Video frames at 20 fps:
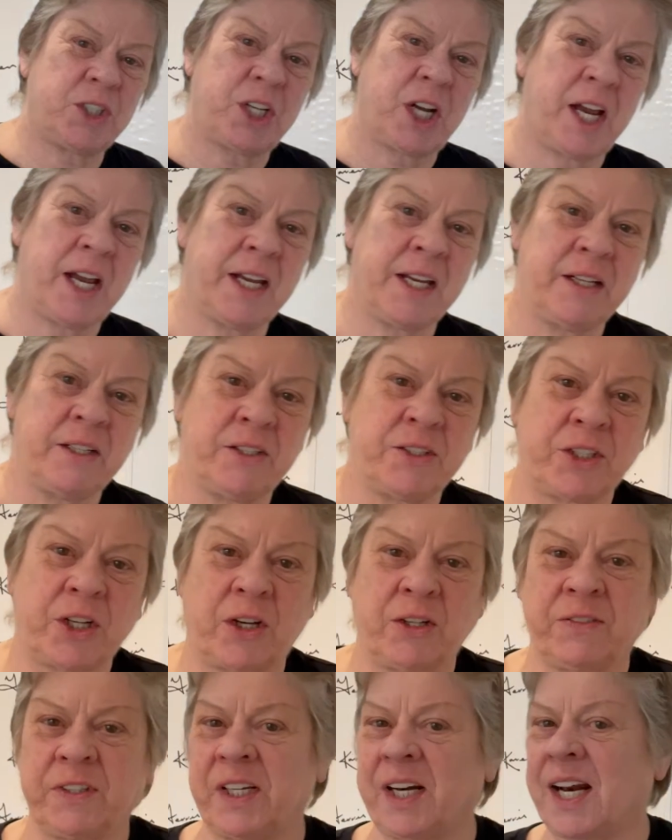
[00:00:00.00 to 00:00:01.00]
change
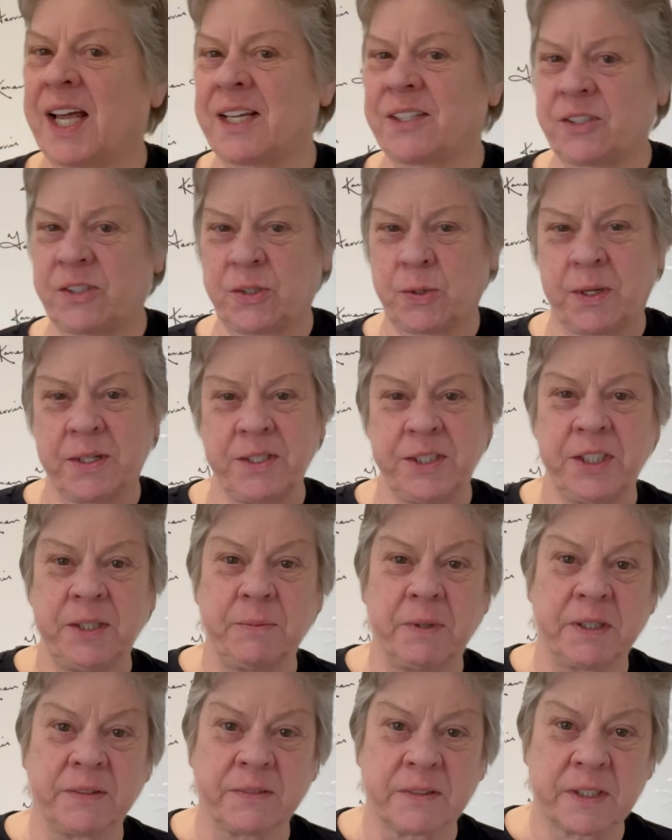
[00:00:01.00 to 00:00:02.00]
over the last 20
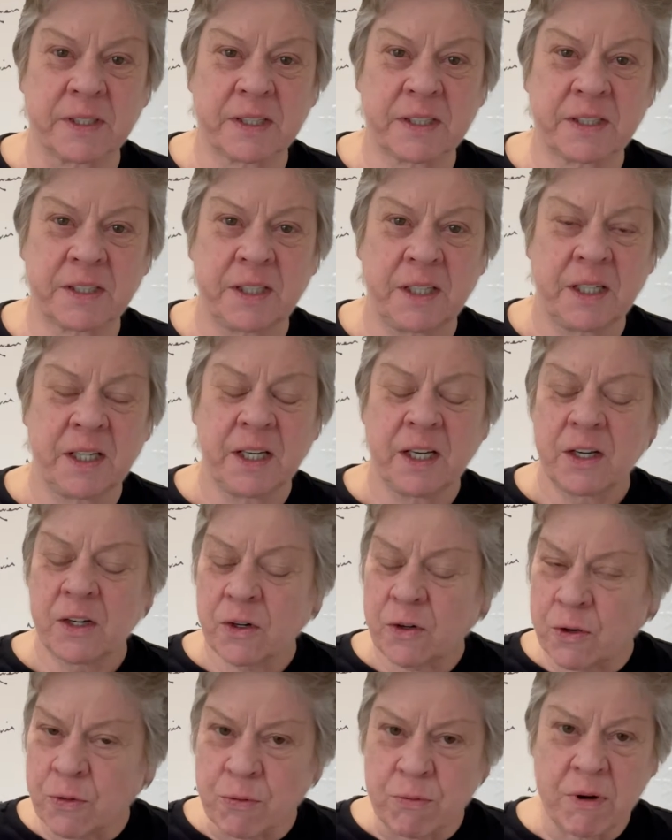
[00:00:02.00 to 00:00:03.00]
months.
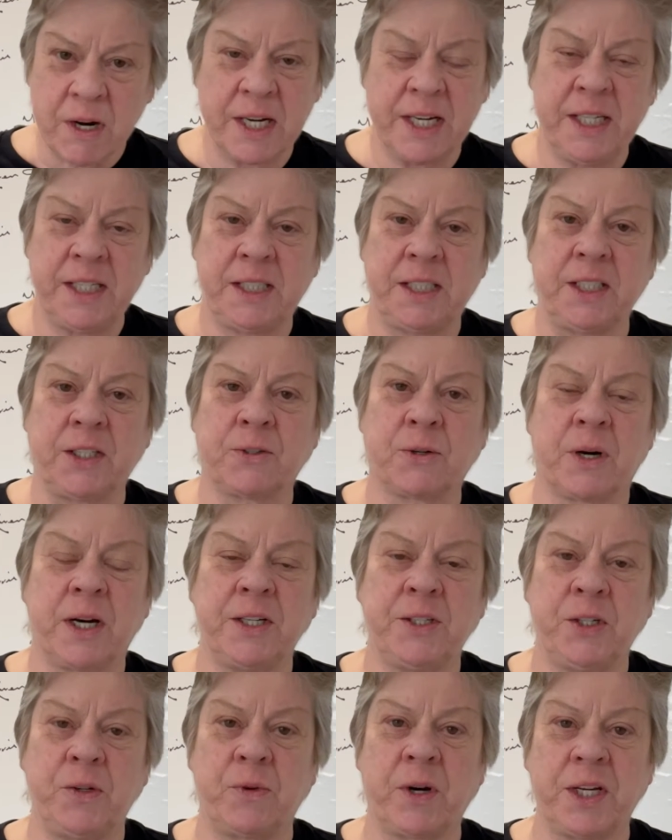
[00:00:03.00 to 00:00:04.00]
Crazy,
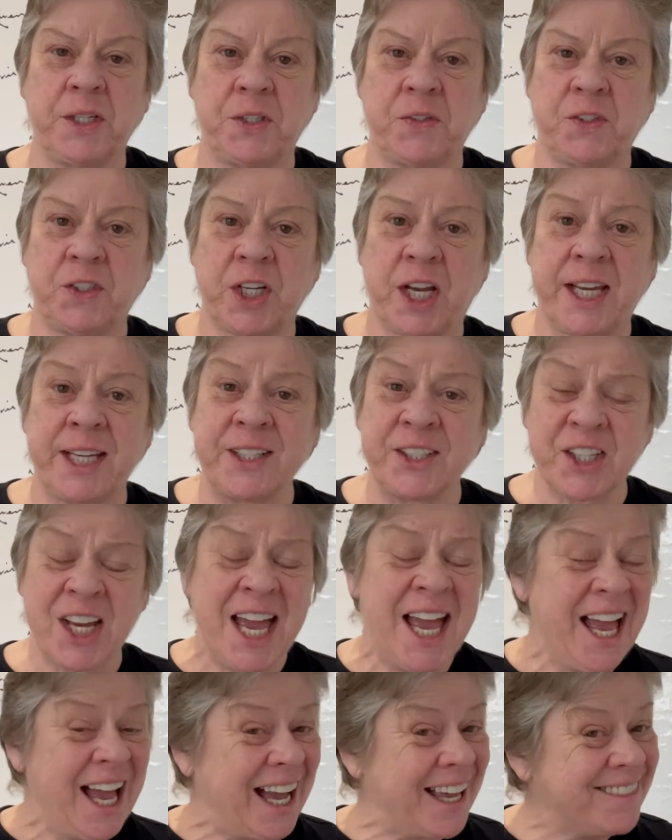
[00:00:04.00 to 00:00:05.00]
crazy rate of change.
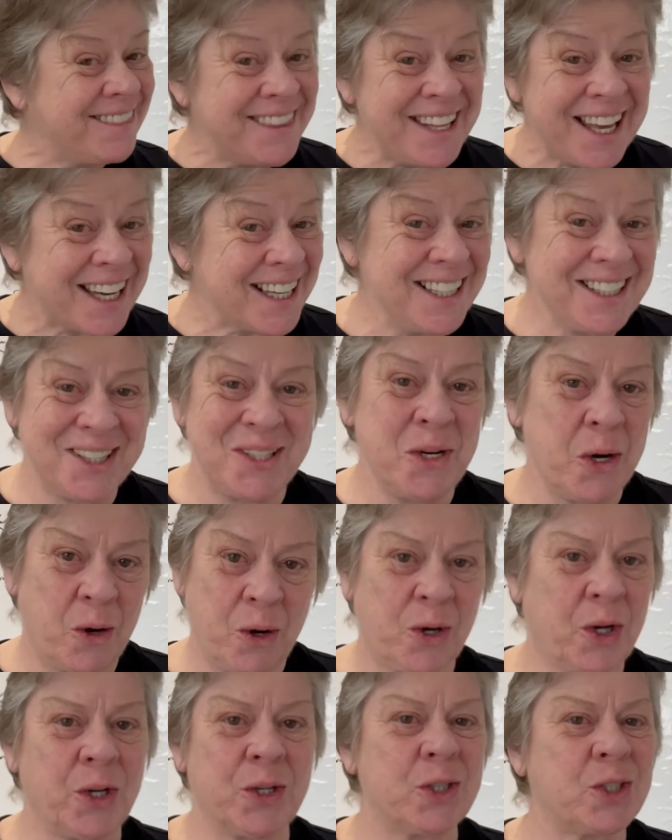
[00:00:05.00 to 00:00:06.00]
And that is
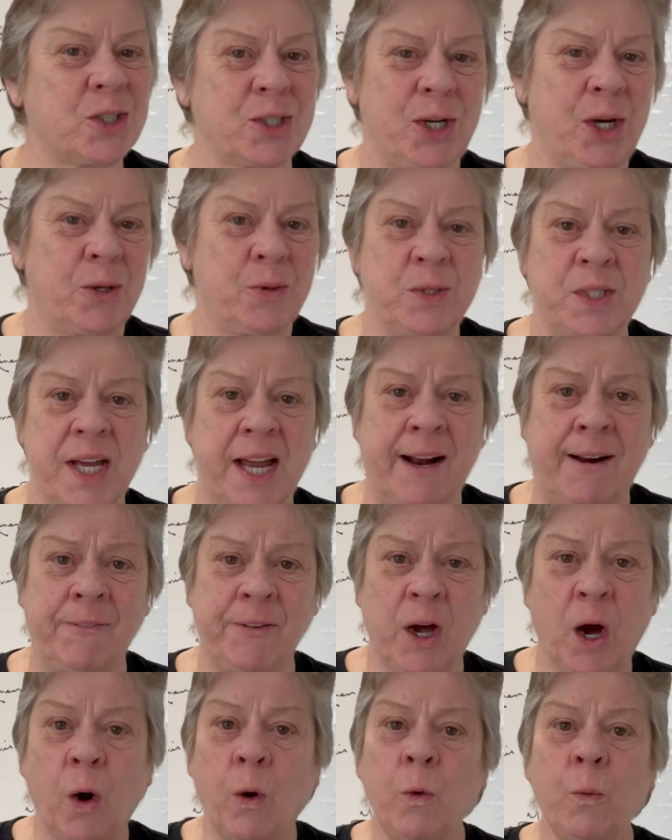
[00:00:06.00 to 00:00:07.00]
not going to slow down.
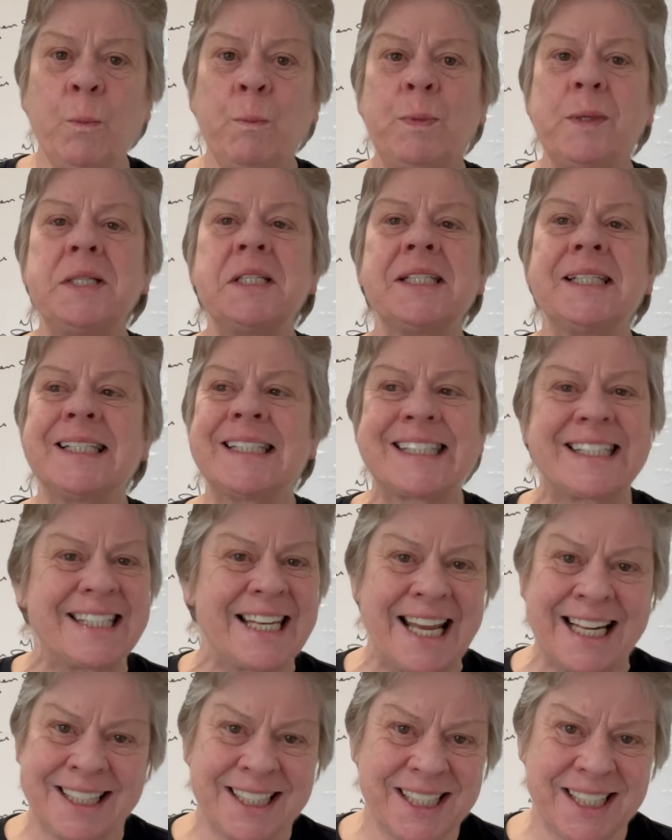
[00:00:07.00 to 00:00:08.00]
The whole business
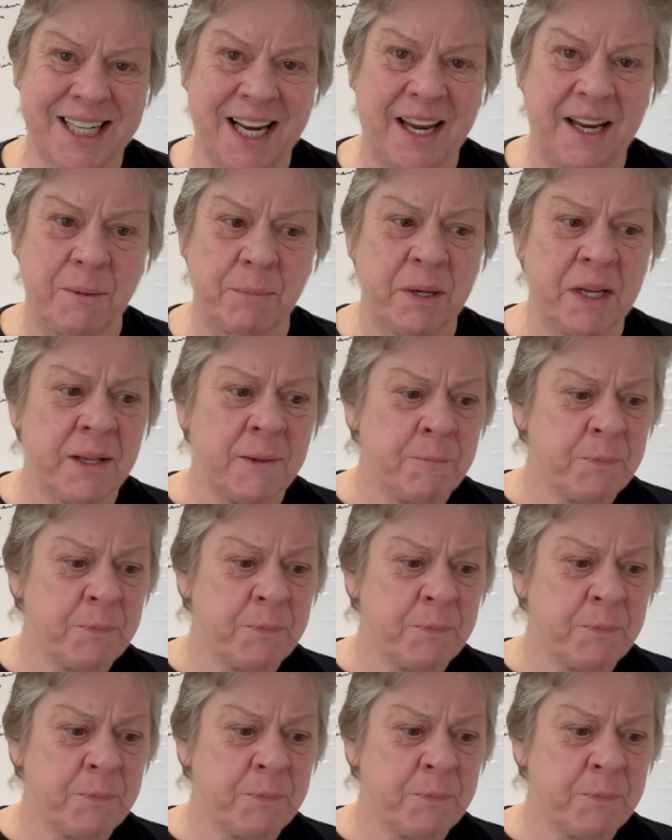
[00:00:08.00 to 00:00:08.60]
landscape